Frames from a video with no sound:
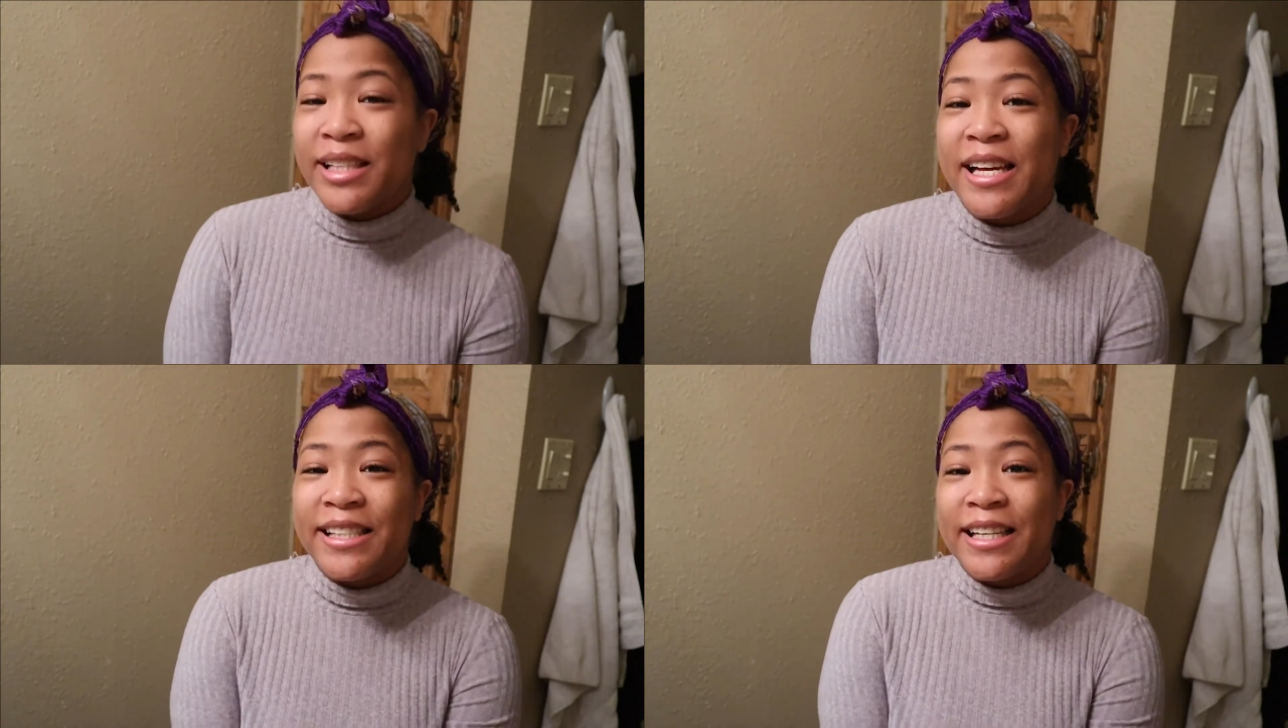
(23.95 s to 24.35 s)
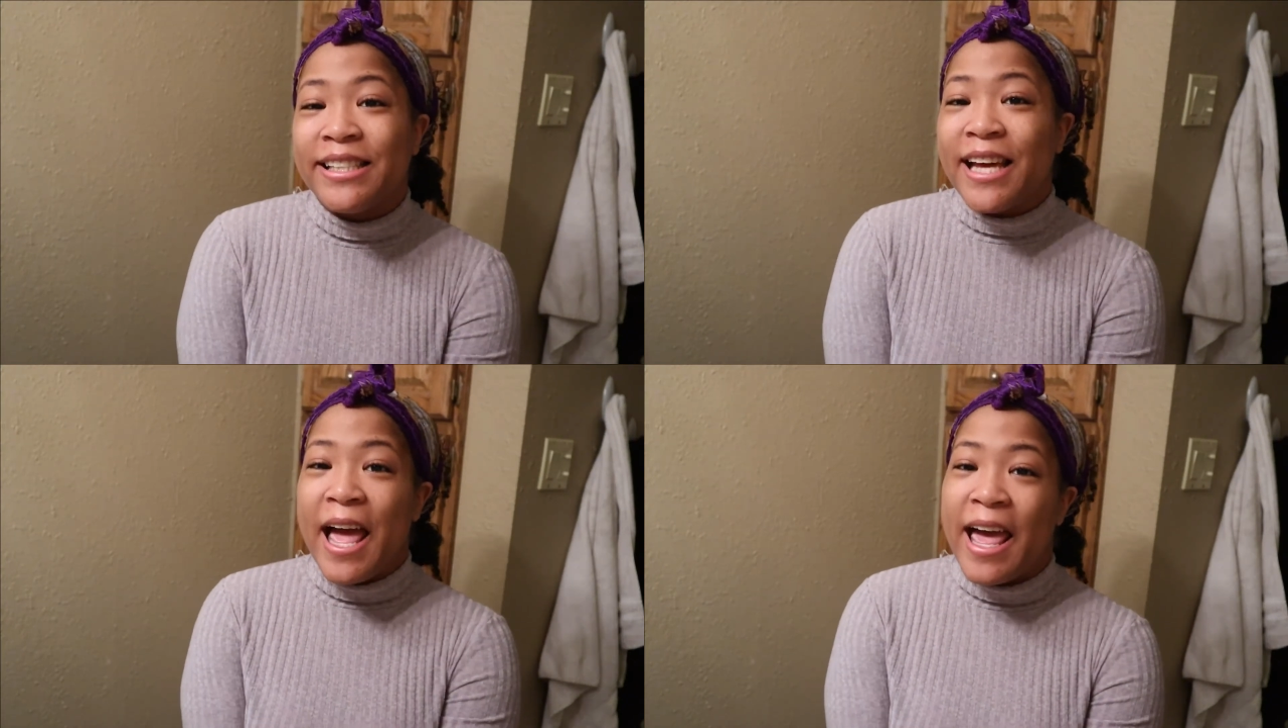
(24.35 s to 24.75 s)
And
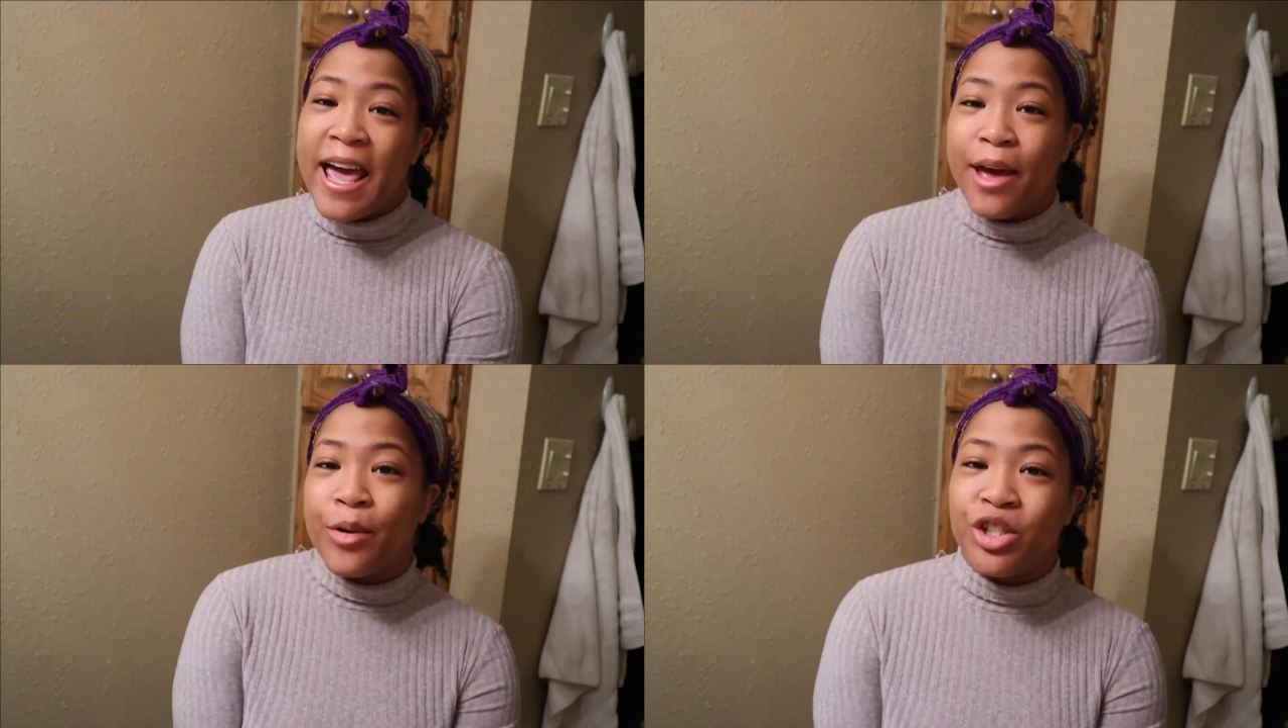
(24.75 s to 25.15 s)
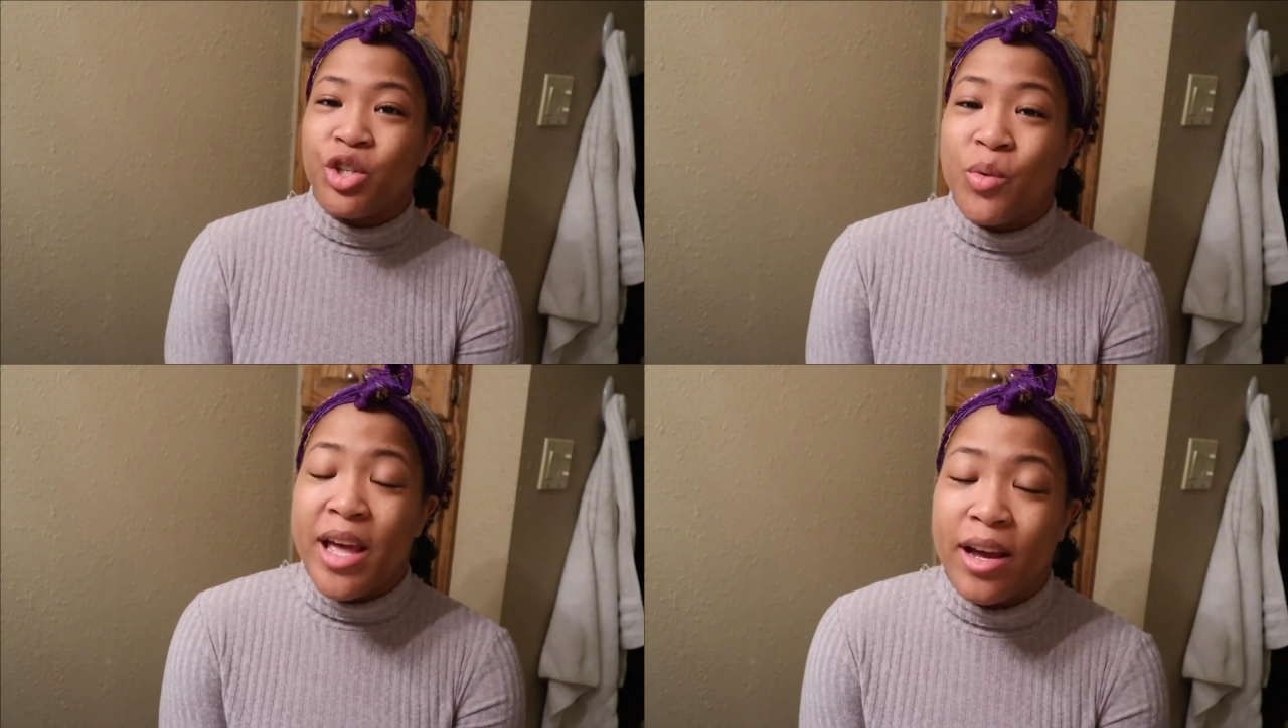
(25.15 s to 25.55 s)
today we're
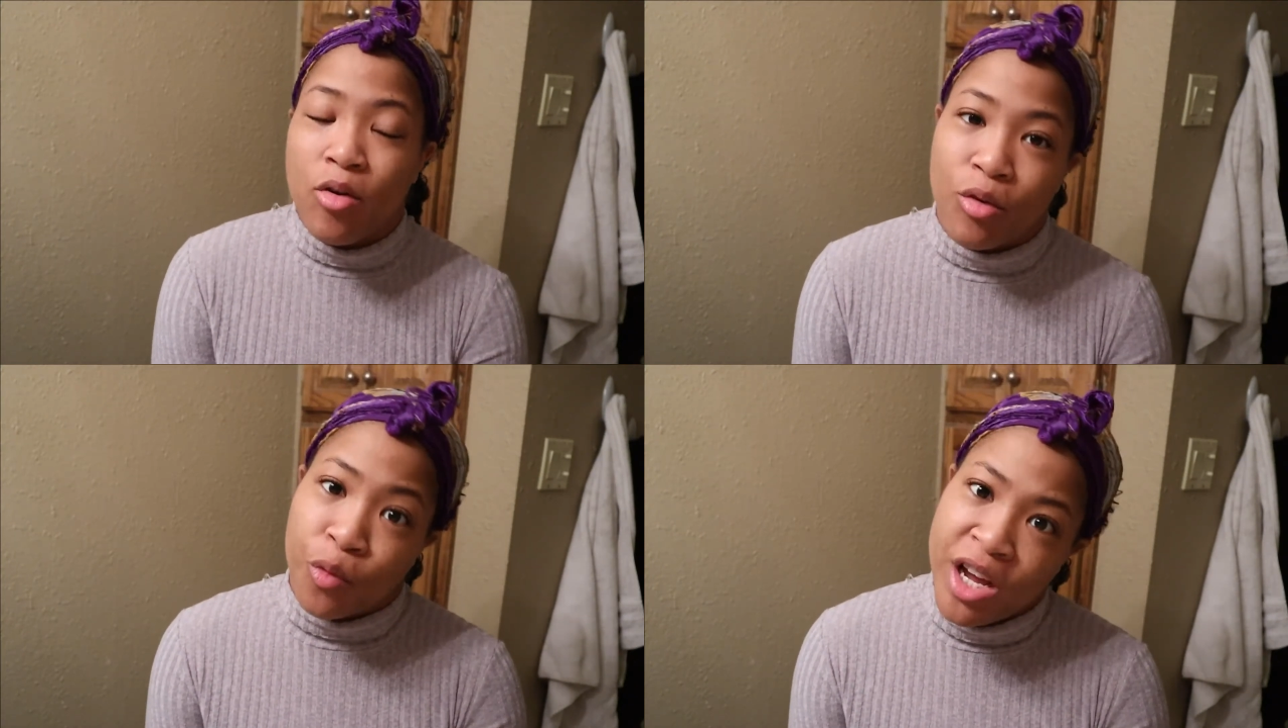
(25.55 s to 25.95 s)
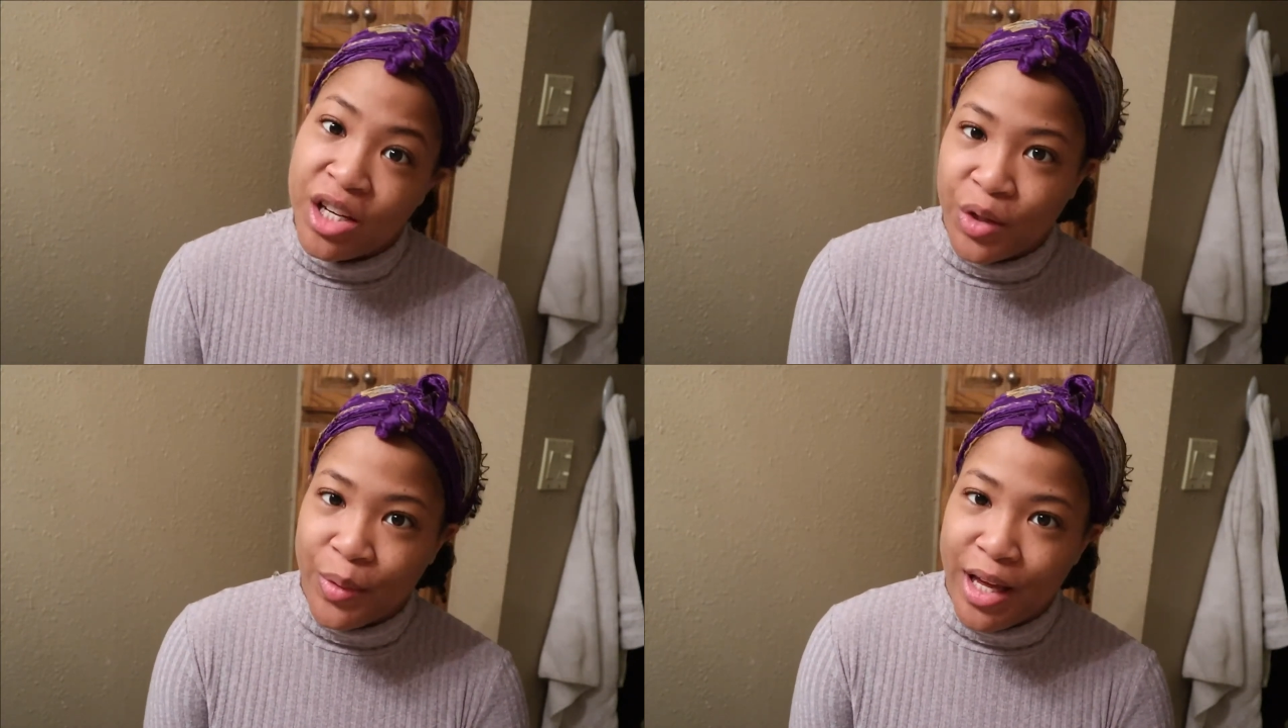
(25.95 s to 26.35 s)
doing or
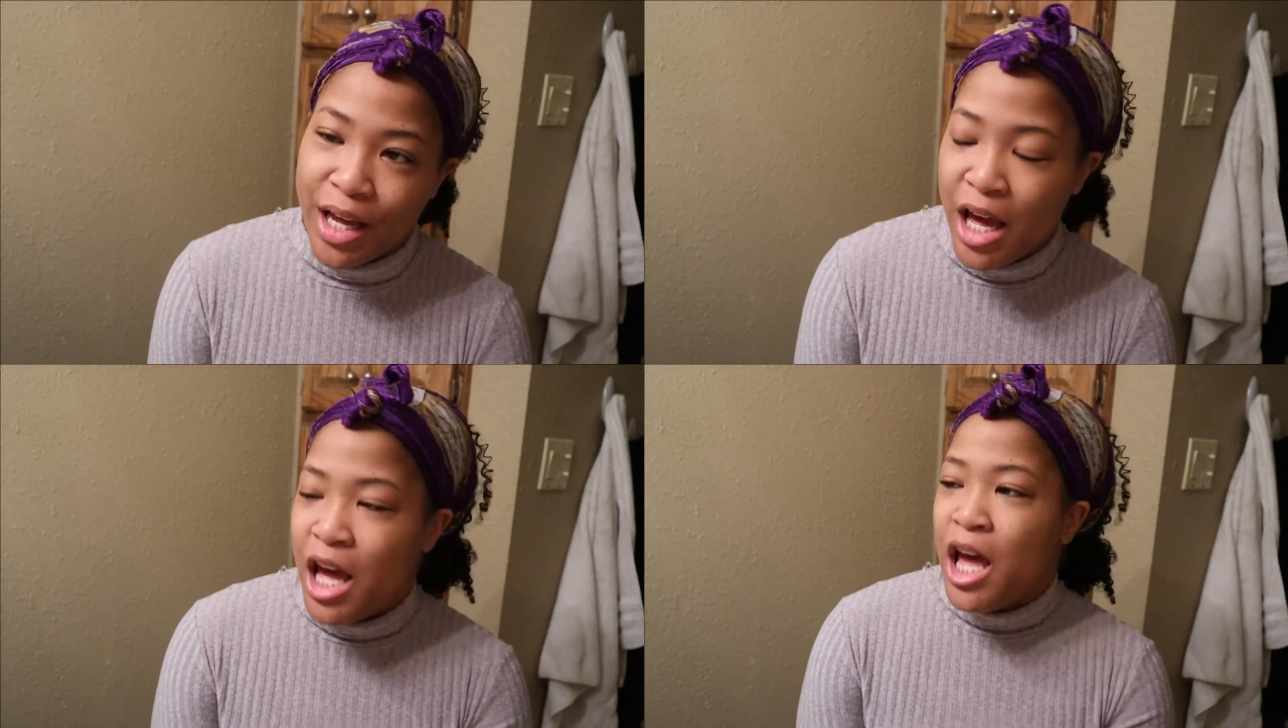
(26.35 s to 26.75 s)
redoing